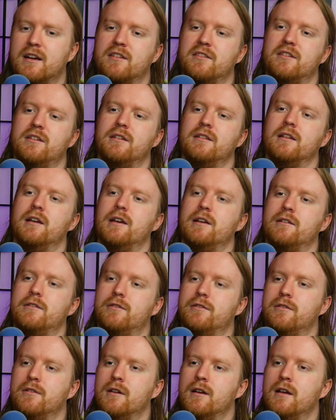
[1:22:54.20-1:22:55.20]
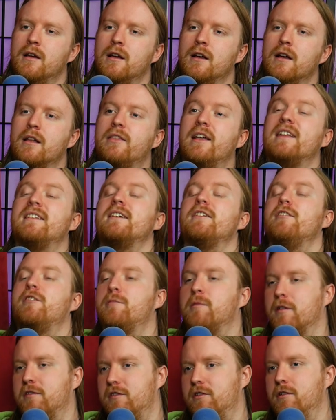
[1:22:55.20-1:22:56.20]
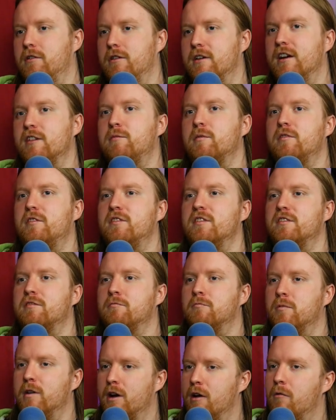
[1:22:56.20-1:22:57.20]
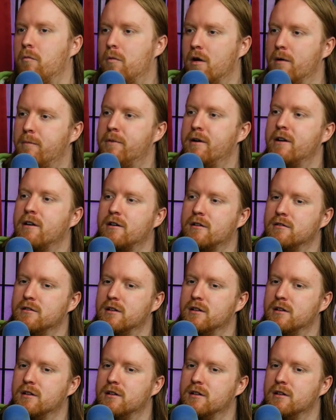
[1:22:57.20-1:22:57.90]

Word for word: because like that's how you're supposed to do. You're not supposed to just wear one pair of